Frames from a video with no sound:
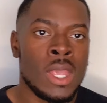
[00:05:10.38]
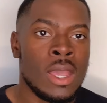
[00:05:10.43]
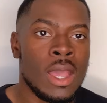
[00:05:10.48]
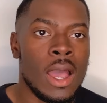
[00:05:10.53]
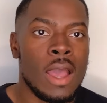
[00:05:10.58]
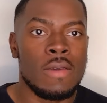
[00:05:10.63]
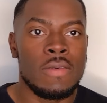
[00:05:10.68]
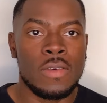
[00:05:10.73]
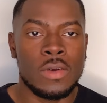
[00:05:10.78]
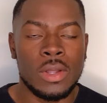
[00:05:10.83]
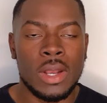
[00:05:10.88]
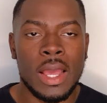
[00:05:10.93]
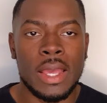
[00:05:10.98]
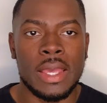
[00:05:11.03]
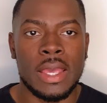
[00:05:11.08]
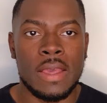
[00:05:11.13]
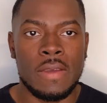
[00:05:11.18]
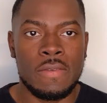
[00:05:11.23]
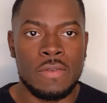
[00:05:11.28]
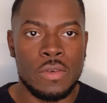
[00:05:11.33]
I feel
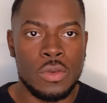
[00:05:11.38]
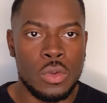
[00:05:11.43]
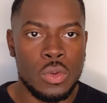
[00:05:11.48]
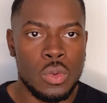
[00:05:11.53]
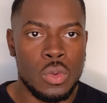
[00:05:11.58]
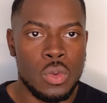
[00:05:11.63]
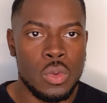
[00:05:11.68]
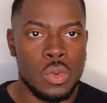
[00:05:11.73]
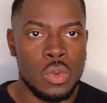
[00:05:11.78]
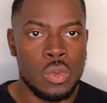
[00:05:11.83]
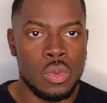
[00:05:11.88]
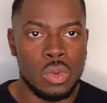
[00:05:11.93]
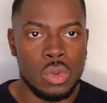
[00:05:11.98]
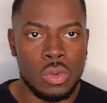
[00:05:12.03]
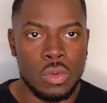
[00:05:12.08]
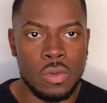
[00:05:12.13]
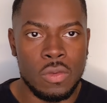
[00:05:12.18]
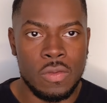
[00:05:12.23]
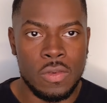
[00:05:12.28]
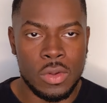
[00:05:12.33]
like if you
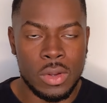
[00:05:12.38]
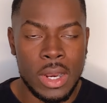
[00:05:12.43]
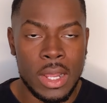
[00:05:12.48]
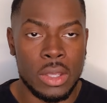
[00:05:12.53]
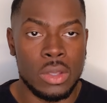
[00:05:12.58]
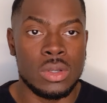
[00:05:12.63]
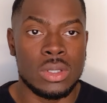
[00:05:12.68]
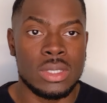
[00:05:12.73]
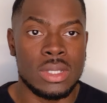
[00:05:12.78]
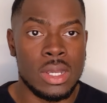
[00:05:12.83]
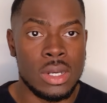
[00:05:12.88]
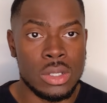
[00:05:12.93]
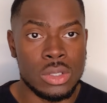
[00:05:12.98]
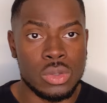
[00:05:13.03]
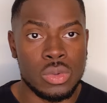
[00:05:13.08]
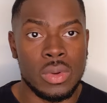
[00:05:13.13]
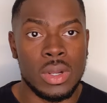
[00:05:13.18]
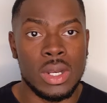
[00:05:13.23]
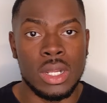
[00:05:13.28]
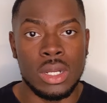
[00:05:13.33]
feel like your skin is
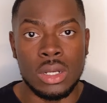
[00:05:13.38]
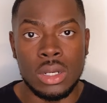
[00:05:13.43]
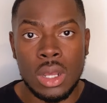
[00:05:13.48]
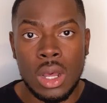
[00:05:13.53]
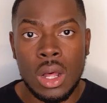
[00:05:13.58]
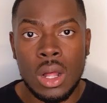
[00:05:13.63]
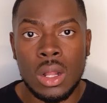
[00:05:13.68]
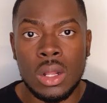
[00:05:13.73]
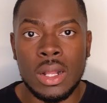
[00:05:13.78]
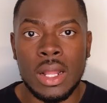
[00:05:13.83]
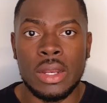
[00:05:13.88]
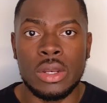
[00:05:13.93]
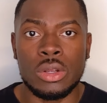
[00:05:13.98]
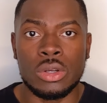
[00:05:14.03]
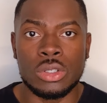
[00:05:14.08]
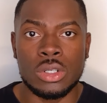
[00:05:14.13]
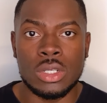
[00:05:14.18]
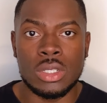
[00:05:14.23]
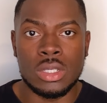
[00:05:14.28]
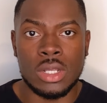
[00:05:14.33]
really dull and you're
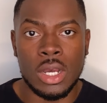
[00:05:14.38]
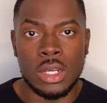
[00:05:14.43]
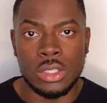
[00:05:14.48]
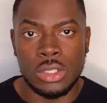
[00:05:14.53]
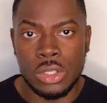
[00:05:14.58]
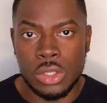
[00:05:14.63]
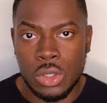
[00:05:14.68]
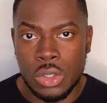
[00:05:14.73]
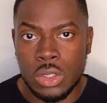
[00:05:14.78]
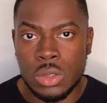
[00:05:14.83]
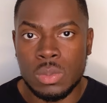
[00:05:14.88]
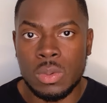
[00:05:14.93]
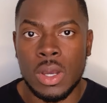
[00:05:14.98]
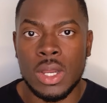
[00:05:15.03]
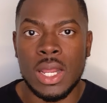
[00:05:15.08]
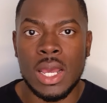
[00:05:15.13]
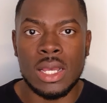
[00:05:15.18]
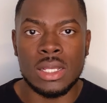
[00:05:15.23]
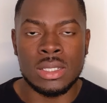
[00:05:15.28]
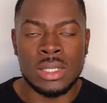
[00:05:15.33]
just starting to use
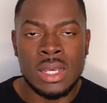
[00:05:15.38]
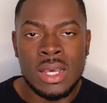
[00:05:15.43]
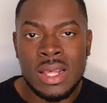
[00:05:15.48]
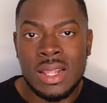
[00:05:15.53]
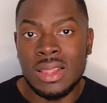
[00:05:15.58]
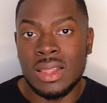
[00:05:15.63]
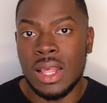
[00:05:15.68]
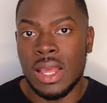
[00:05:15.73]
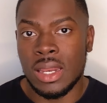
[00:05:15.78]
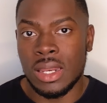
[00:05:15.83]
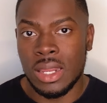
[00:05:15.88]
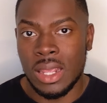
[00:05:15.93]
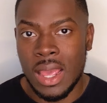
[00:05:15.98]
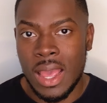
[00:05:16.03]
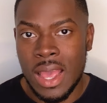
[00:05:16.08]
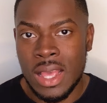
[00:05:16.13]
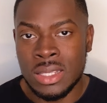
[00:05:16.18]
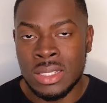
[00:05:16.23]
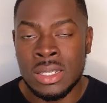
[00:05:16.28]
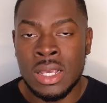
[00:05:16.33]
products, then
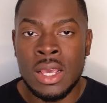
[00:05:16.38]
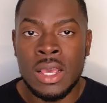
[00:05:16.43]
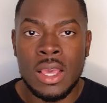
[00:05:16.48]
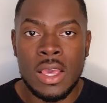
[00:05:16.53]
yes.